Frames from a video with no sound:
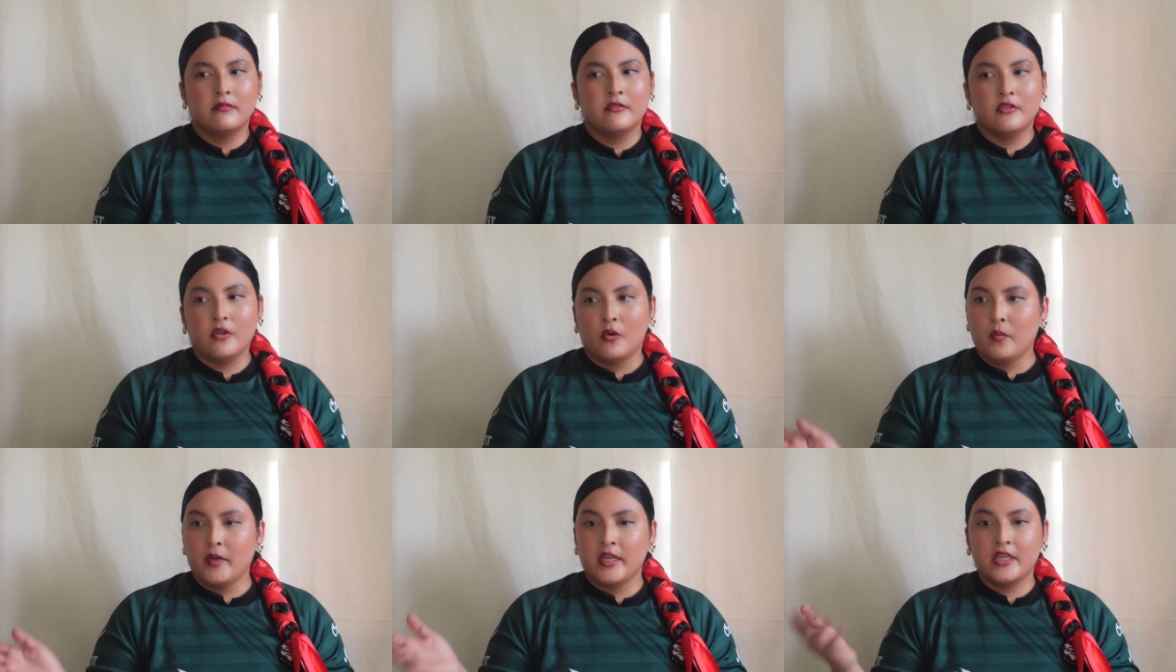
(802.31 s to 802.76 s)

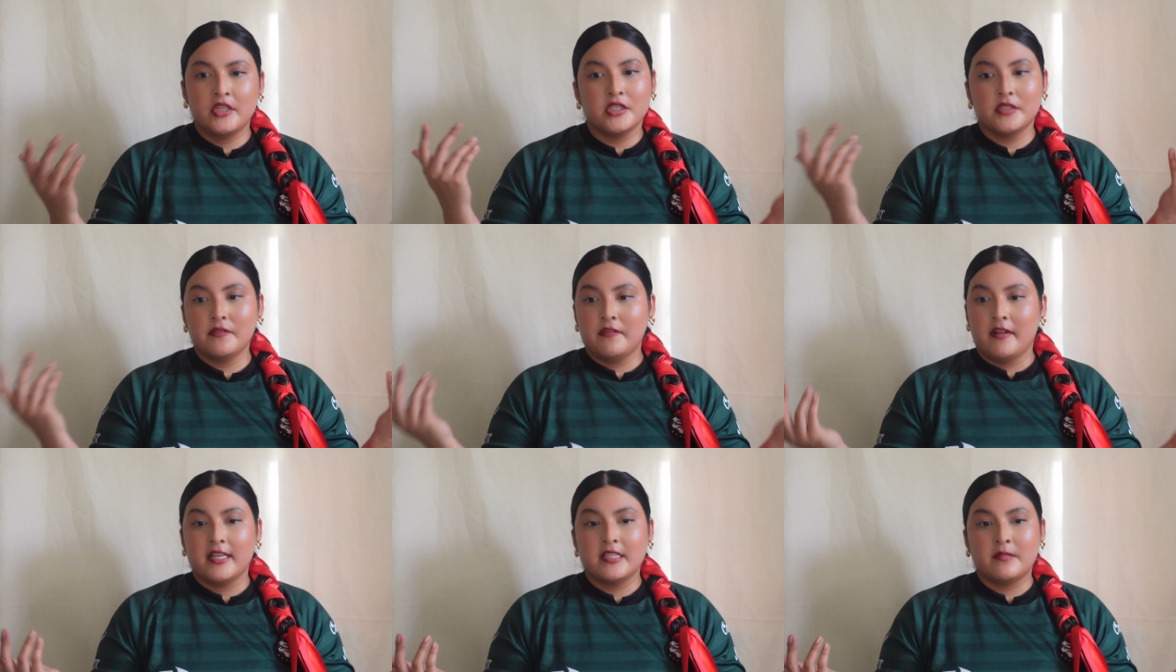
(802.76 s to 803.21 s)
the week
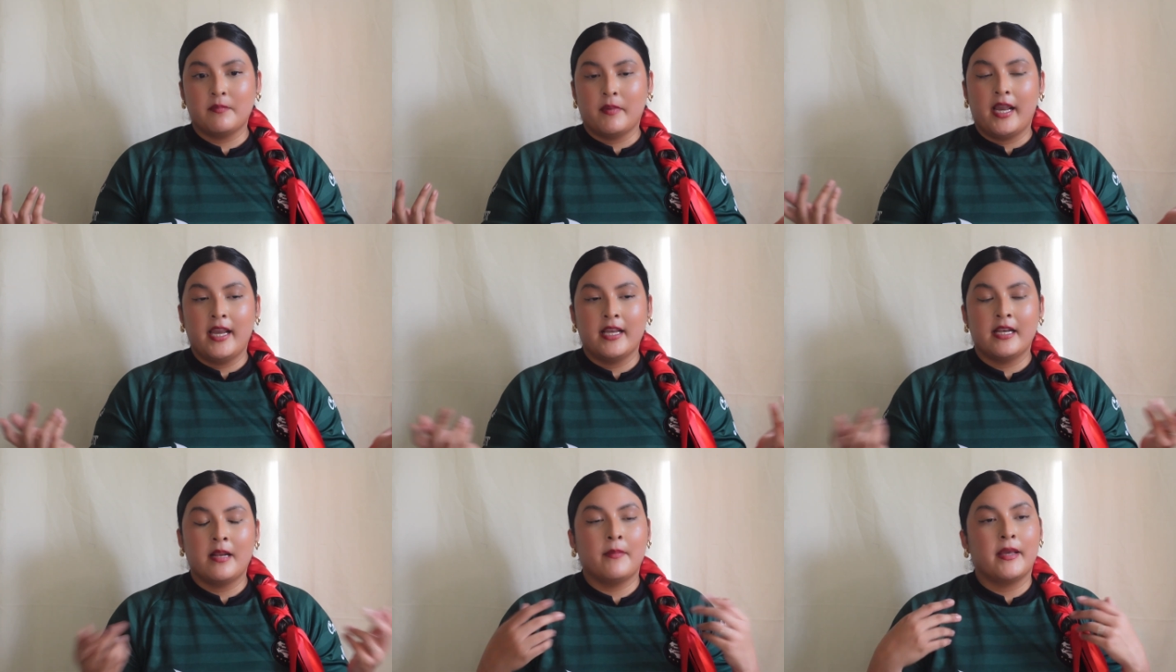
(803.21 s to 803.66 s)
just flies
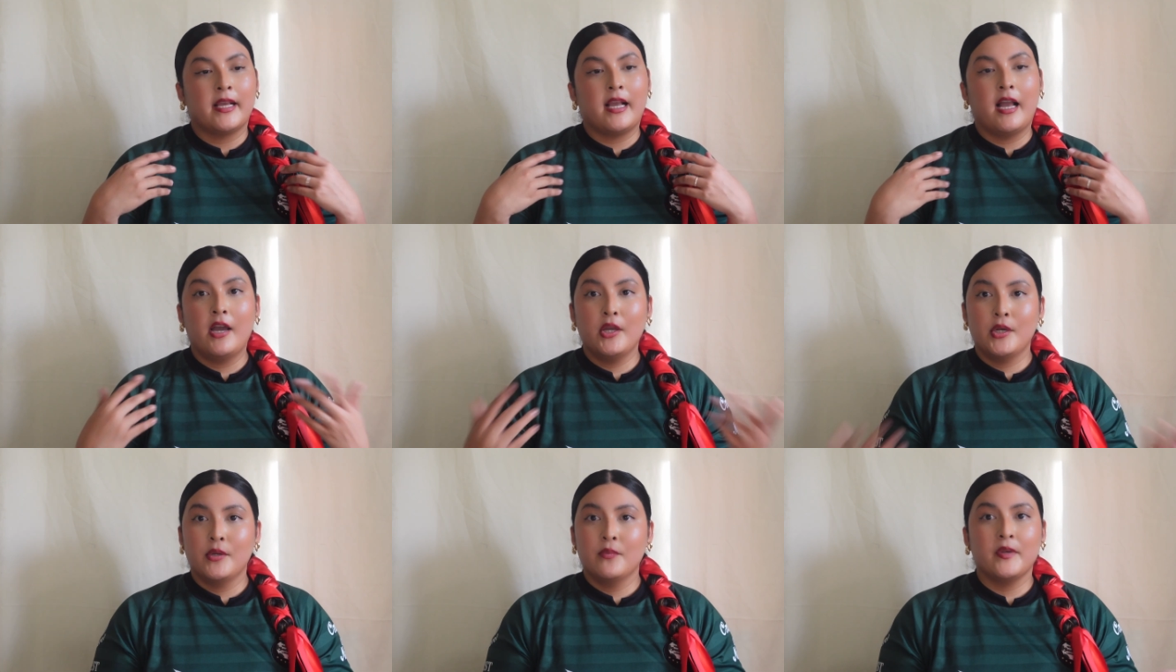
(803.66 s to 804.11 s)
by and I'm like,
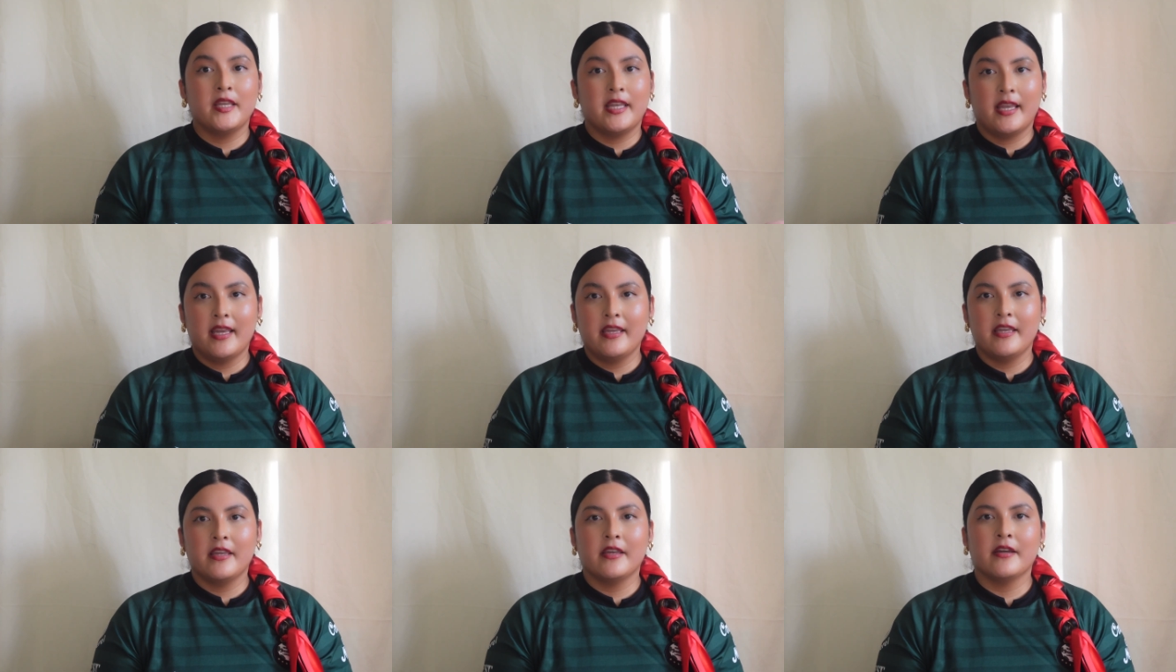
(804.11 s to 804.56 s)
how did we
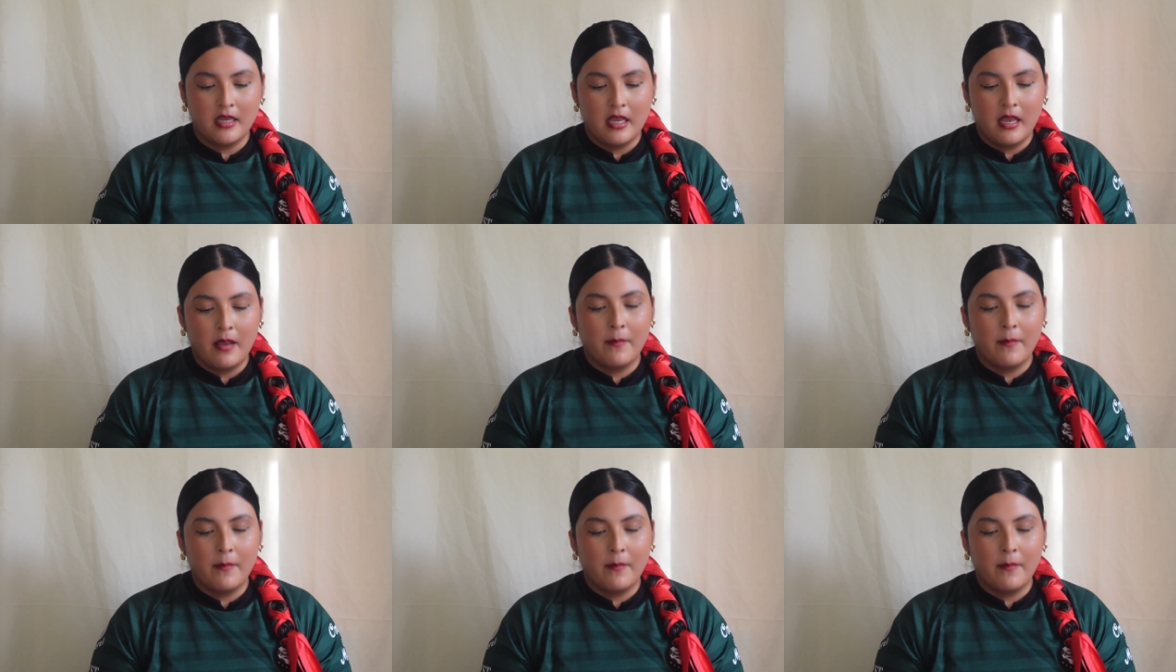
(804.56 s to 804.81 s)
get here?